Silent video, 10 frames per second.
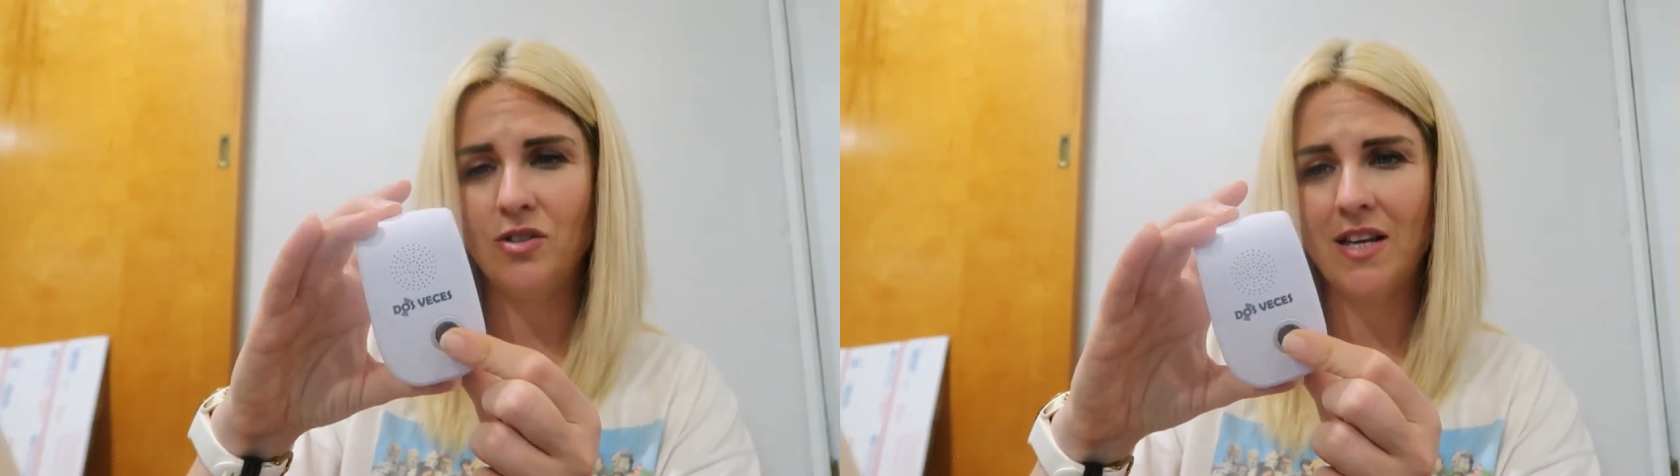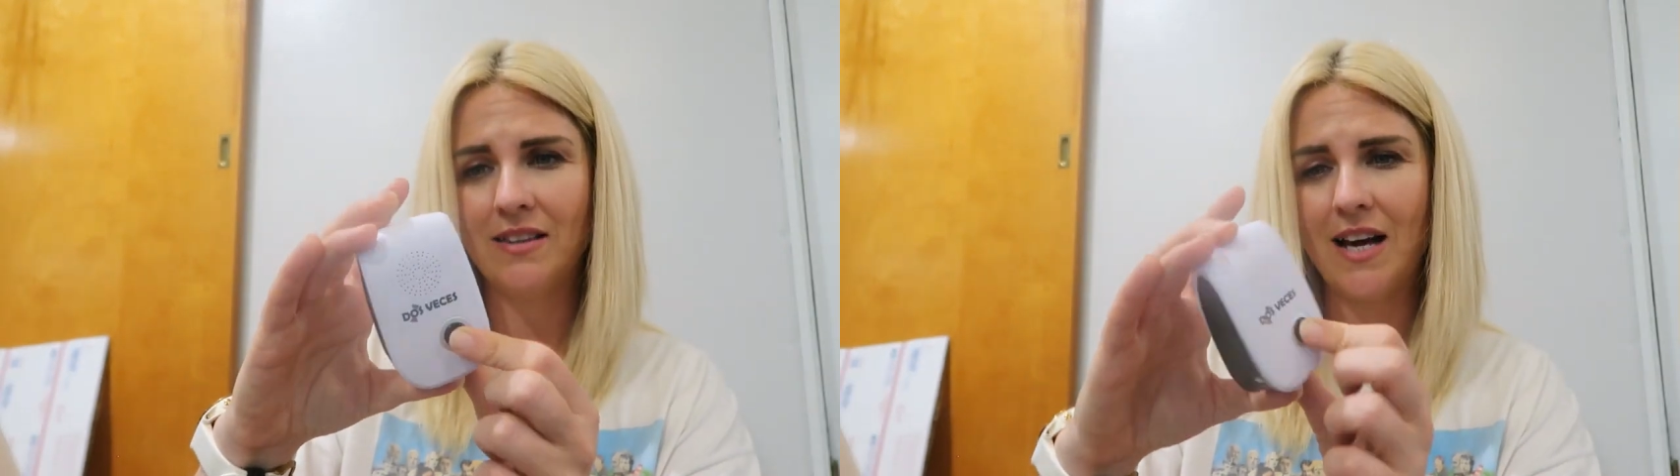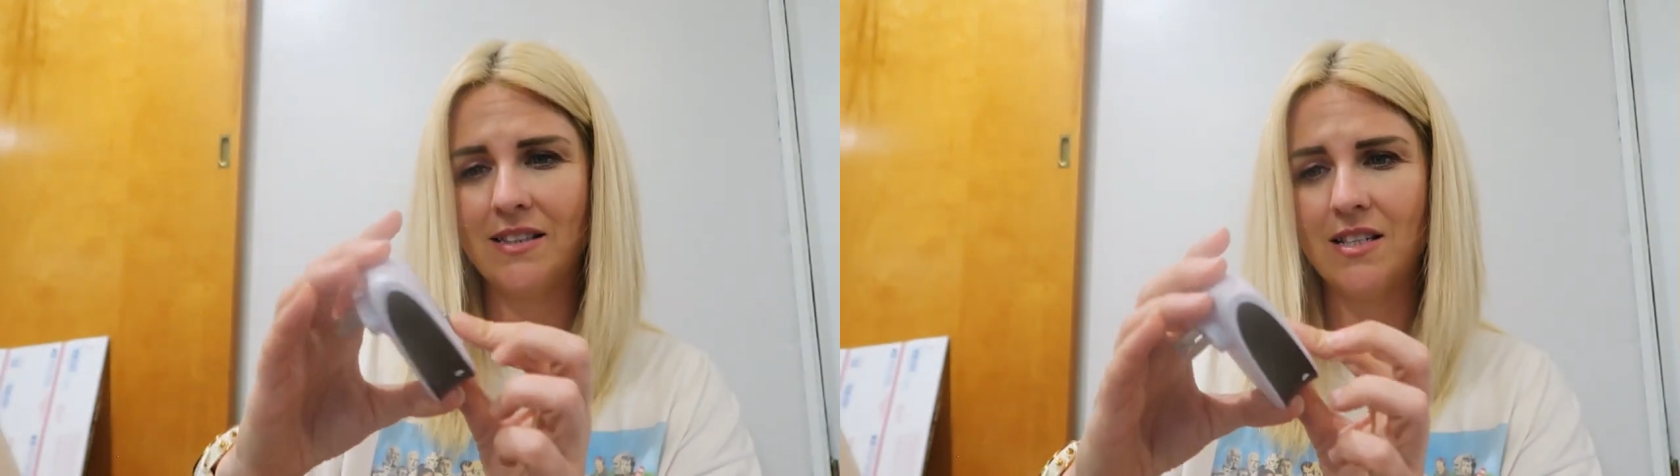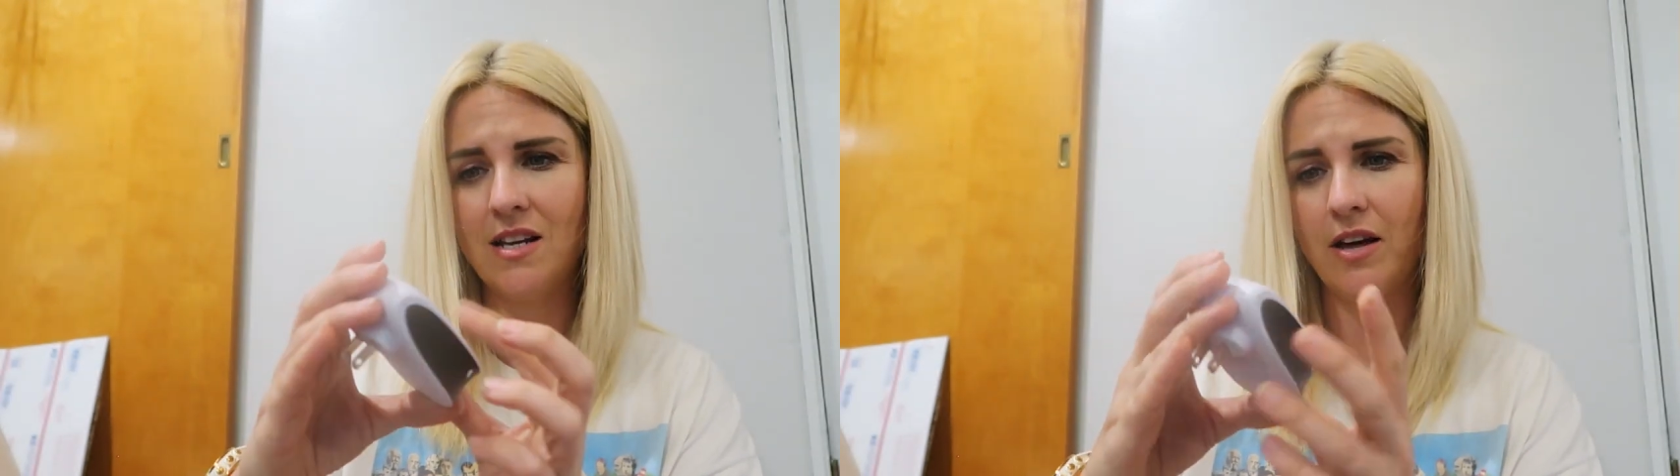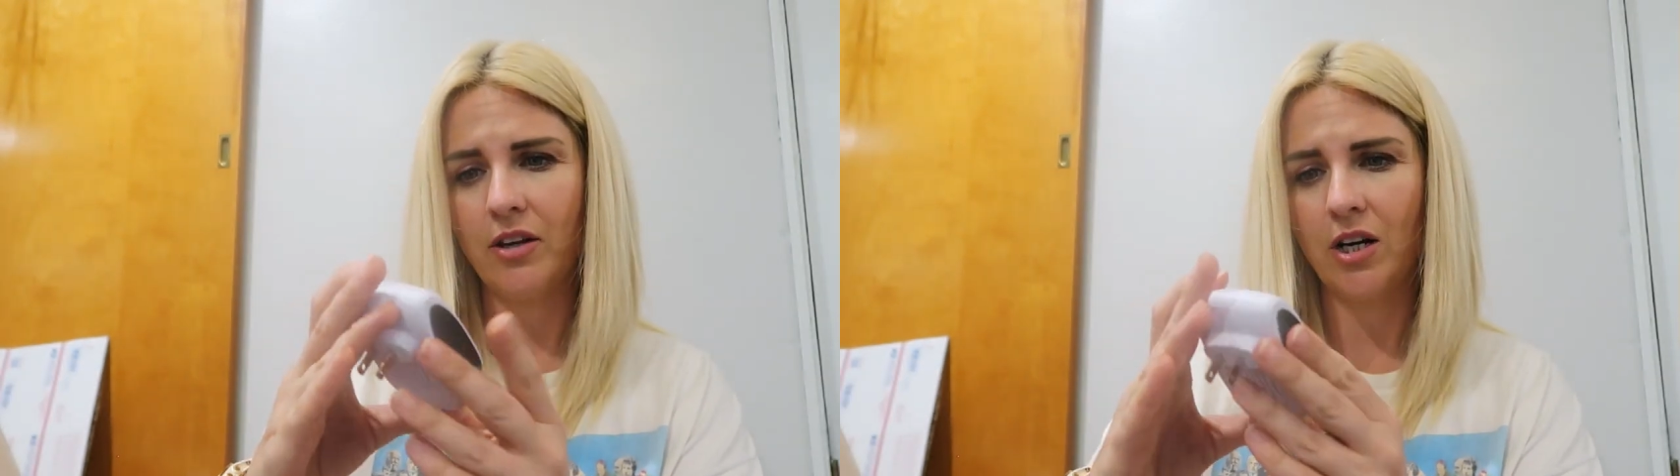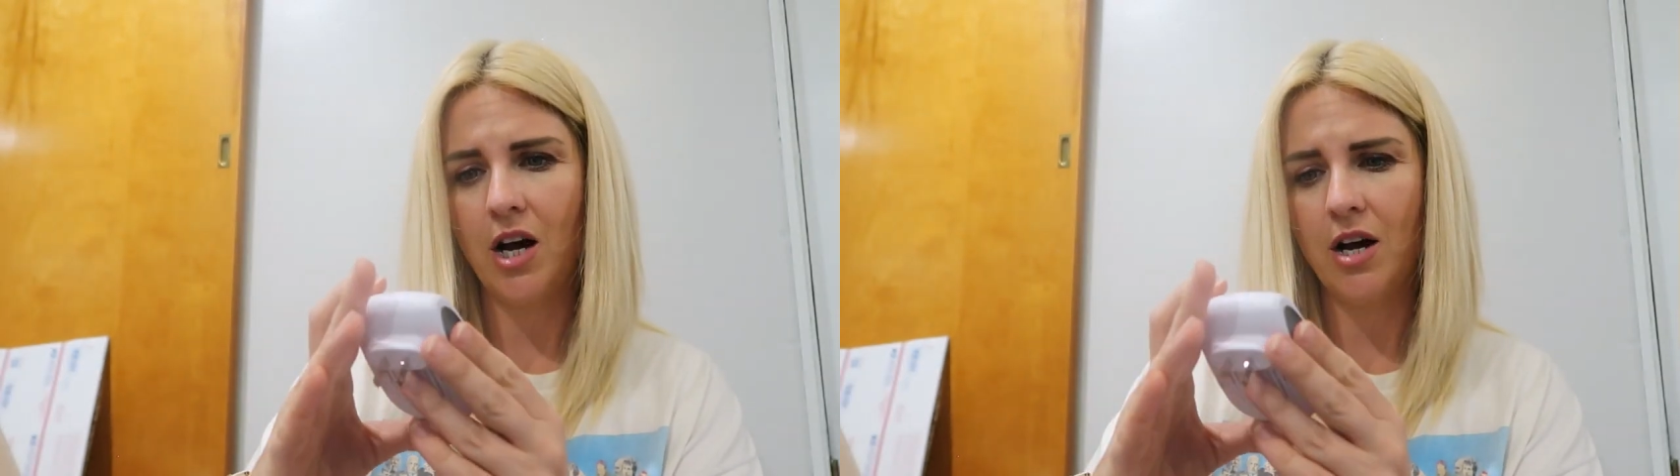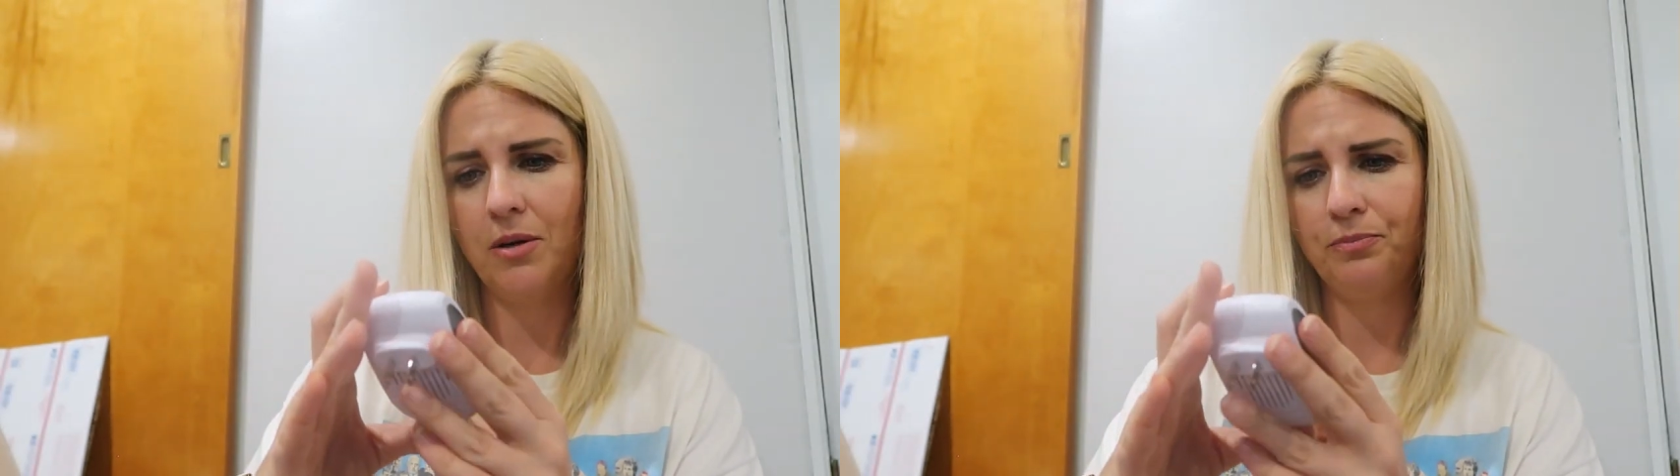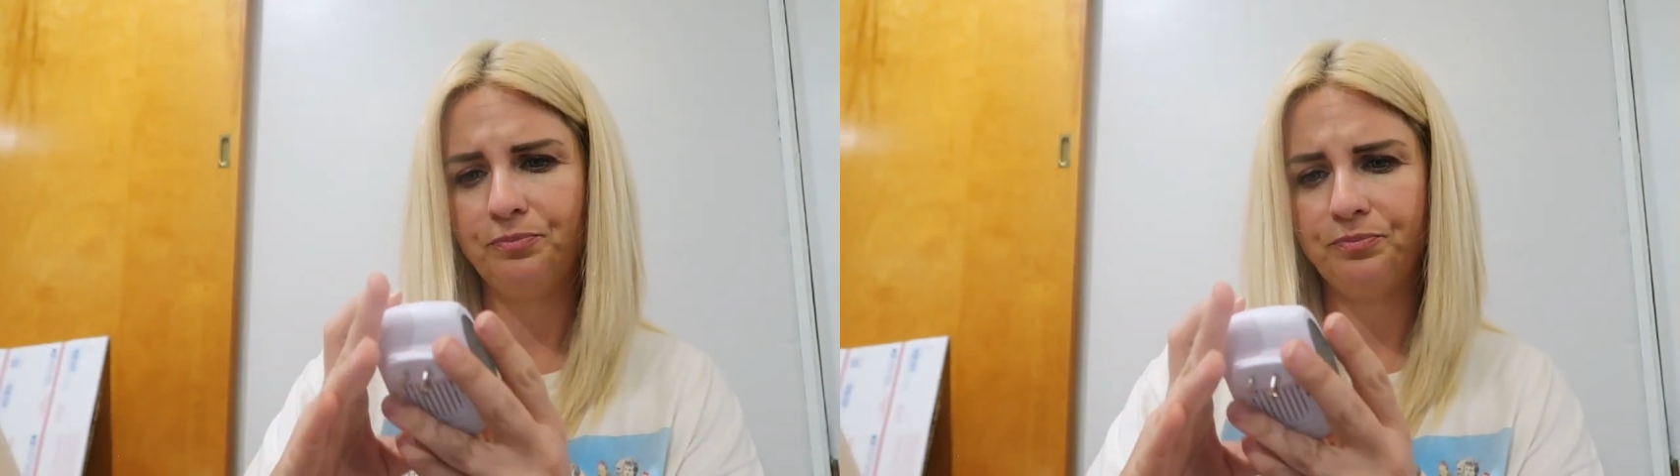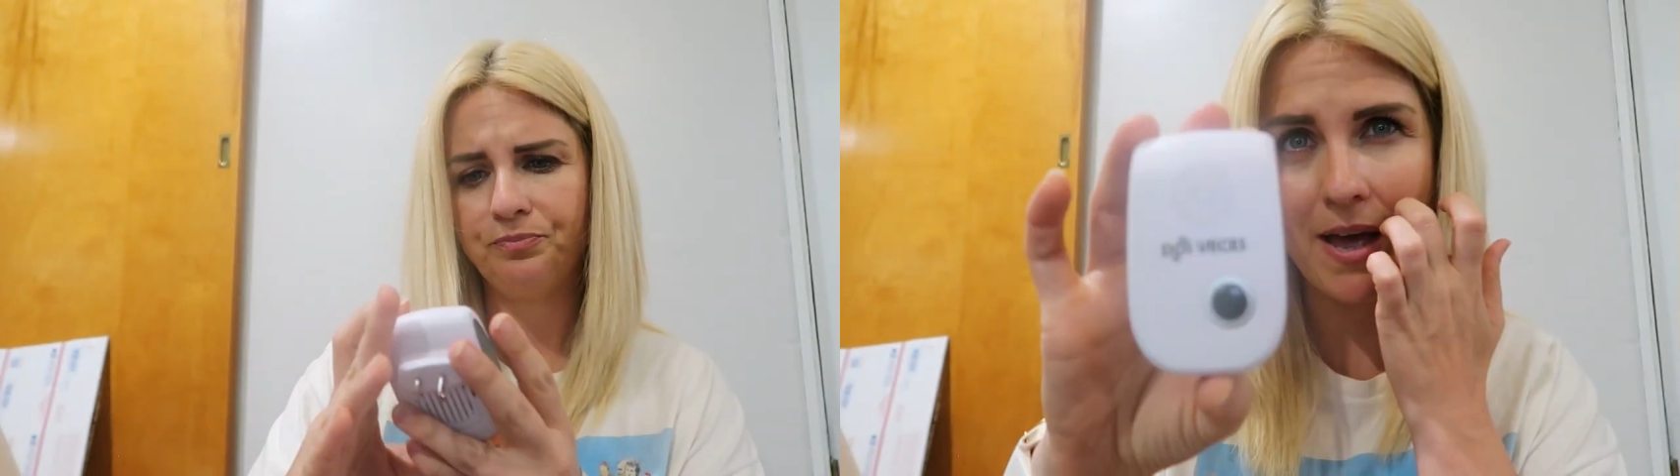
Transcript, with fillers: Do you think that's another um,